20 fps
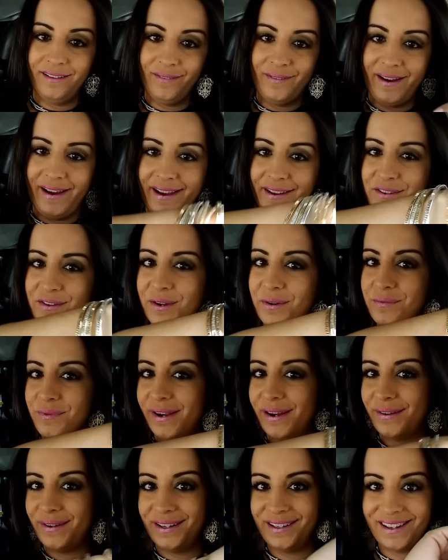Okay, you can
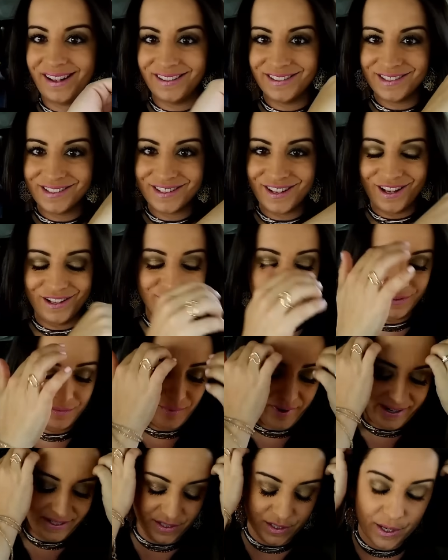wear it as, as a
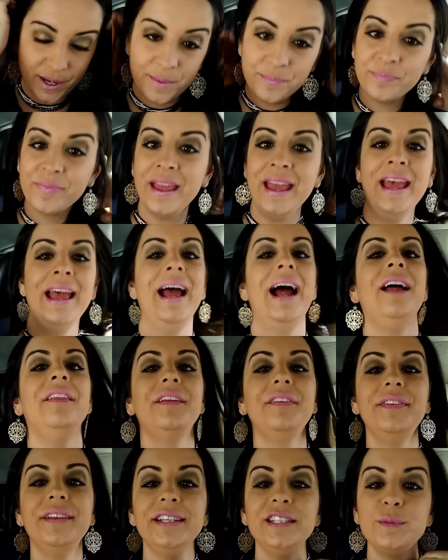bracelet. And
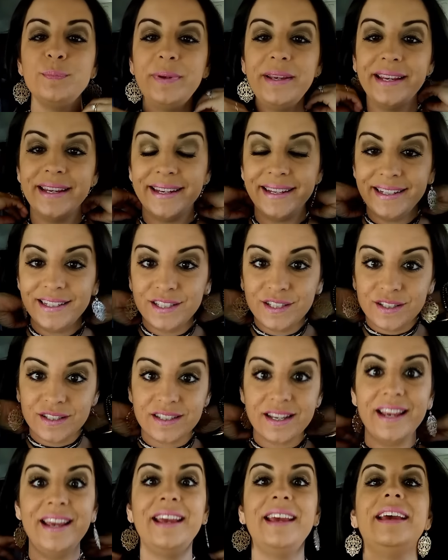then this
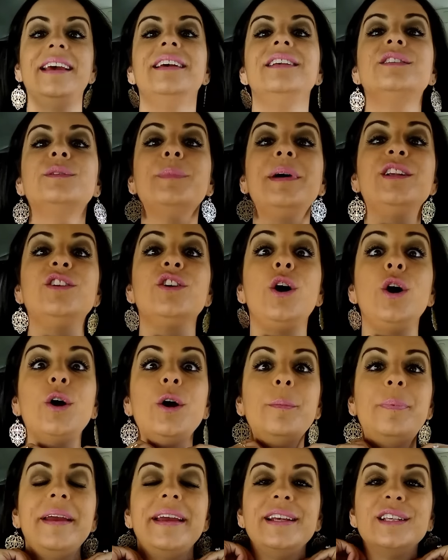piece is my
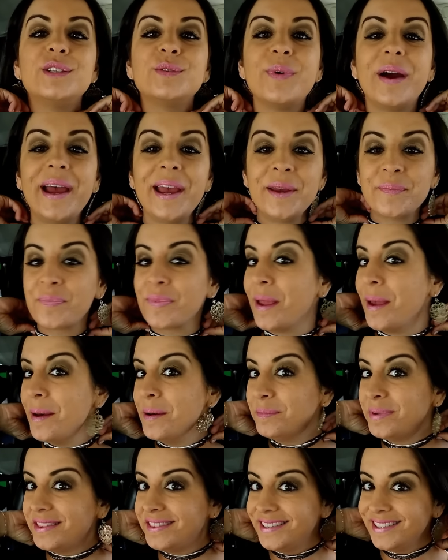choker piece, right?
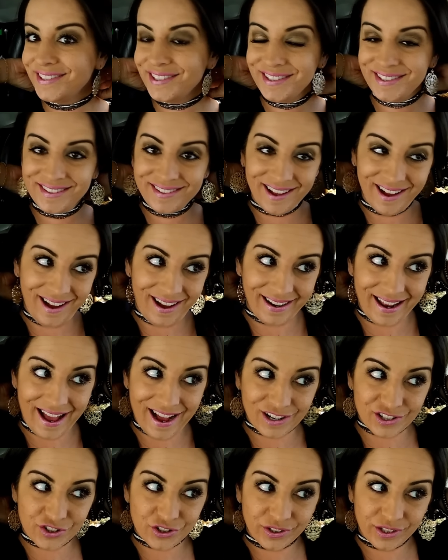But this is not
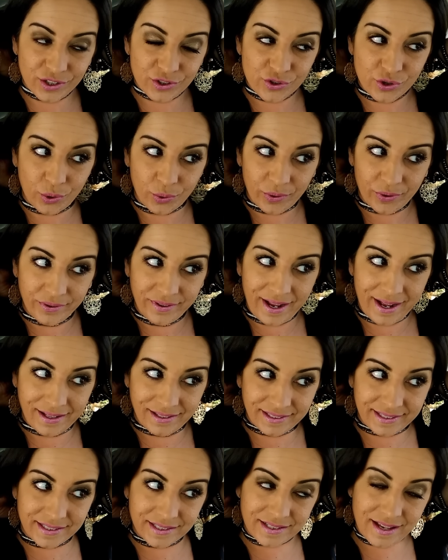actually a choker
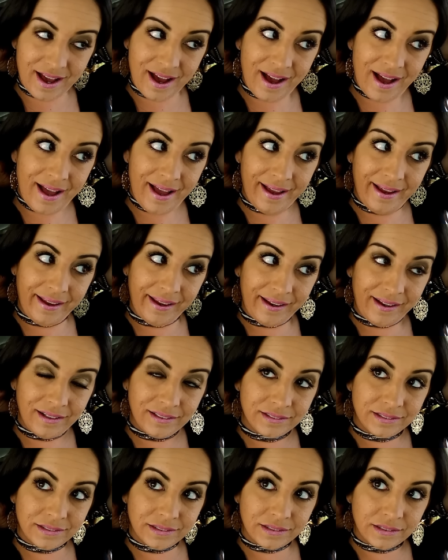necklace. I
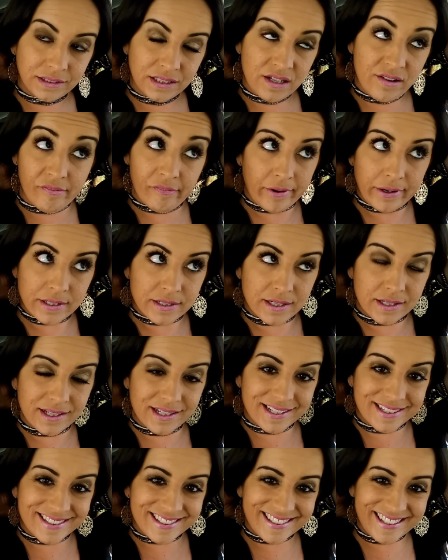invented
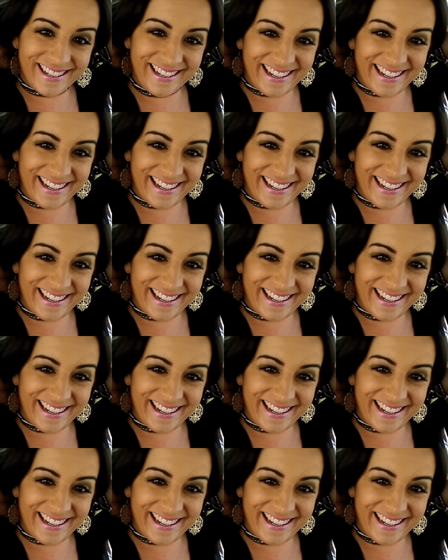this.